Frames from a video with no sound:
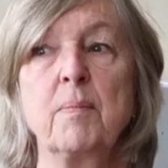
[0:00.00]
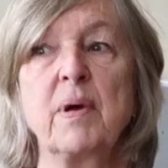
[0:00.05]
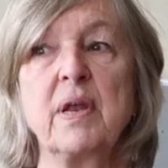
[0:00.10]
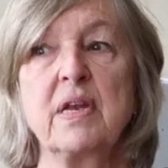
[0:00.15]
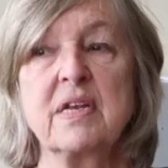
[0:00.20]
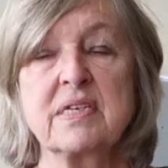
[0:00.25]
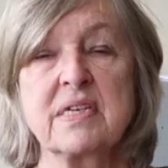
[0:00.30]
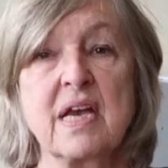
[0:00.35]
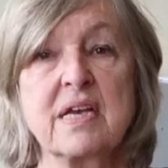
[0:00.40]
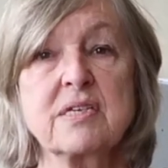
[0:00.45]
But
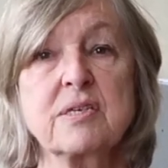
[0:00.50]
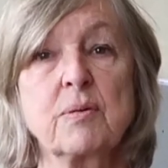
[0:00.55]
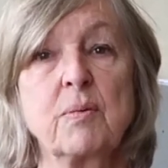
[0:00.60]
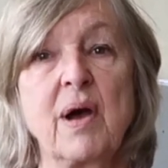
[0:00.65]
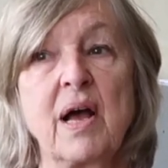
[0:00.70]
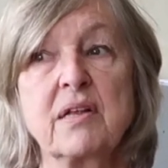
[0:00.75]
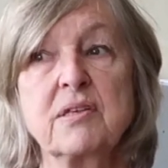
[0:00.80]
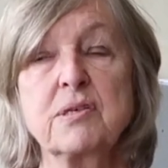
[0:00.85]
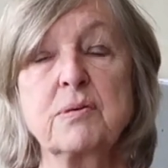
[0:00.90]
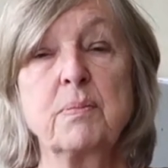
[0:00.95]
it takes a
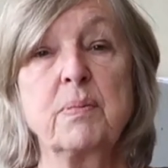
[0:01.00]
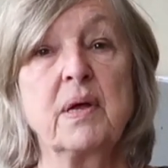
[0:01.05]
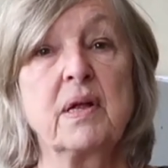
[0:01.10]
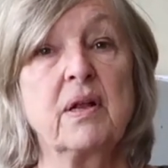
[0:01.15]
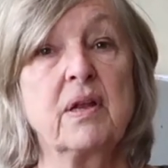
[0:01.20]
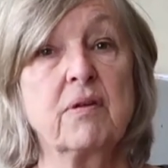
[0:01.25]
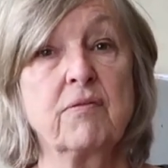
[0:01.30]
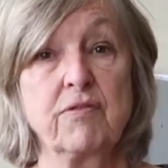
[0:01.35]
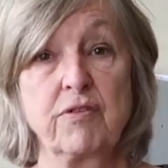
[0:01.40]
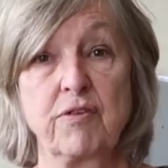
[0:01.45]
while to
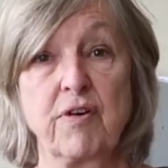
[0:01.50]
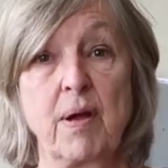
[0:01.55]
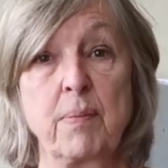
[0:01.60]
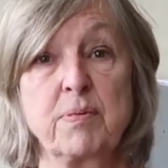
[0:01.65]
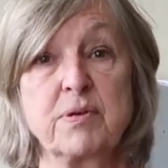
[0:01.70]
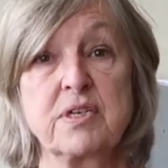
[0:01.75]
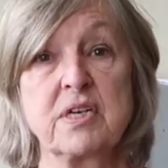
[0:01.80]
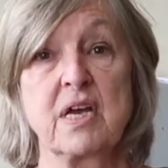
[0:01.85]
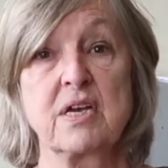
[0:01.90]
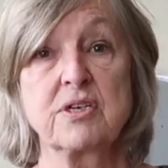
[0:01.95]
build and for
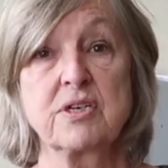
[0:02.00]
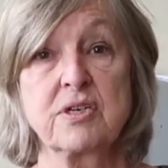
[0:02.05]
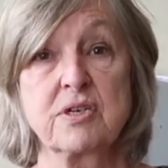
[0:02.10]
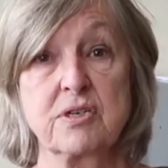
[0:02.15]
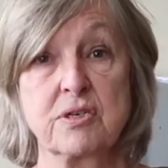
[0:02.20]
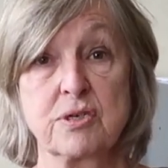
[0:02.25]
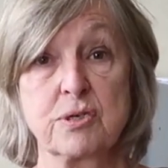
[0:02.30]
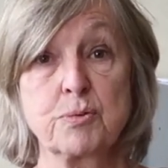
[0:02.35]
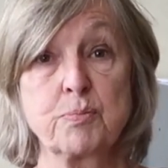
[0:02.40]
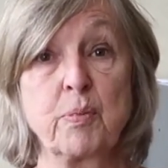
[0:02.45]
reputation
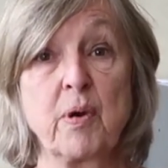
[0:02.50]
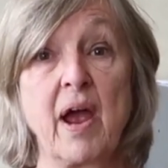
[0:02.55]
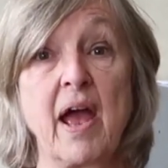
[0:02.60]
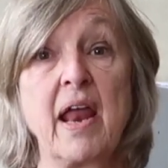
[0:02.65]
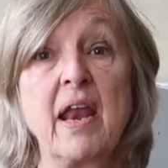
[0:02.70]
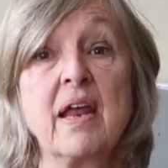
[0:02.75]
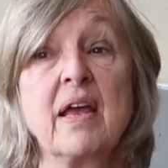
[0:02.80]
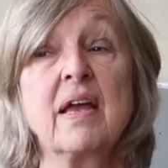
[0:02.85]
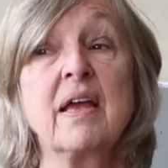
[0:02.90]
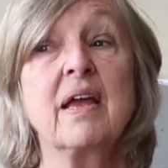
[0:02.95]
to
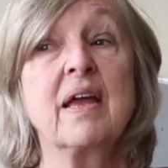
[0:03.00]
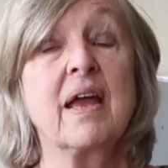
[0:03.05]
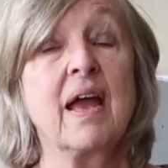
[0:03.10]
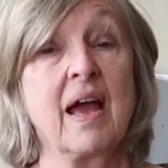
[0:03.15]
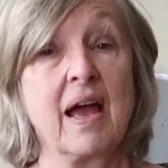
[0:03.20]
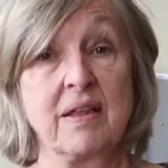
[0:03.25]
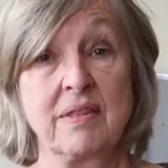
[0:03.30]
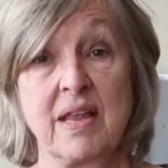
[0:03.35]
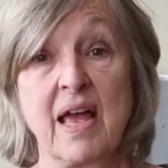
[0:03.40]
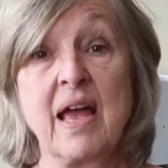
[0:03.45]
spread,
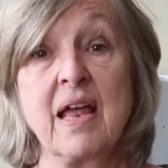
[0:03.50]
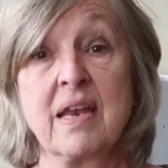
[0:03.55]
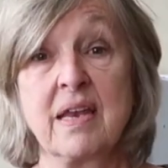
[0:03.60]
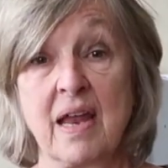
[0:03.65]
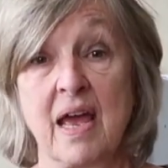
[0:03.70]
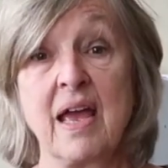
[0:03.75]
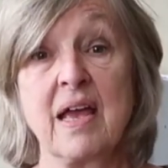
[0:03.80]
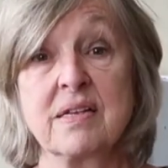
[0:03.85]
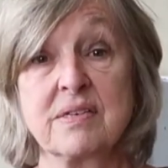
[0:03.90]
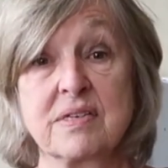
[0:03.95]
and then
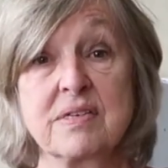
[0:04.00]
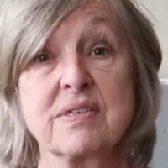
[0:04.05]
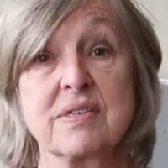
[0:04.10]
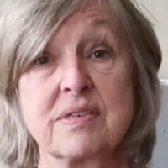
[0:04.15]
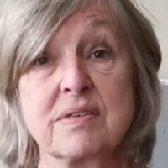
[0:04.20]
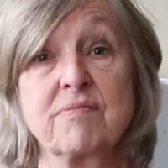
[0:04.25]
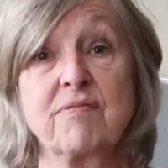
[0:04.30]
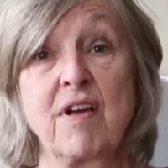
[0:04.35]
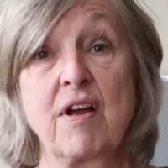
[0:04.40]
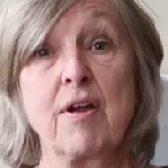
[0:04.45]

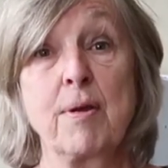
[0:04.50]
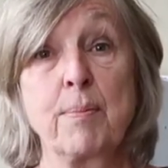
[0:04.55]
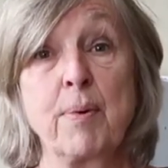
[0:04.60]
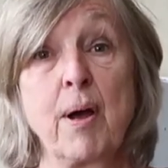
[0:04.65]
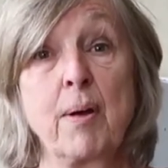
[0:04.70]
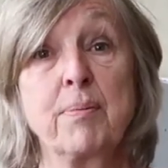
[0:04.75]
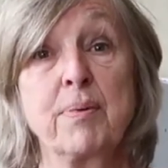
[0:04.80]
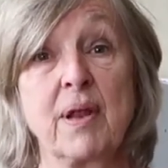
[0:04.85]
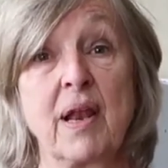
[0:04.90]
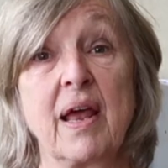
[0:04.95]
it's very
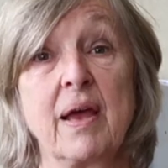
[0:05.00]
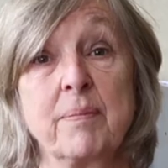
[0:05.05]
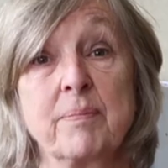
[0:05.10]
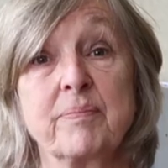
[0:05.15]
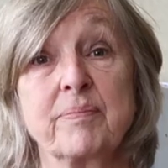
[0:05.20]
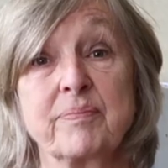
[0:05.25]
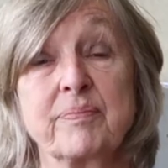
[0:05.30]
popular.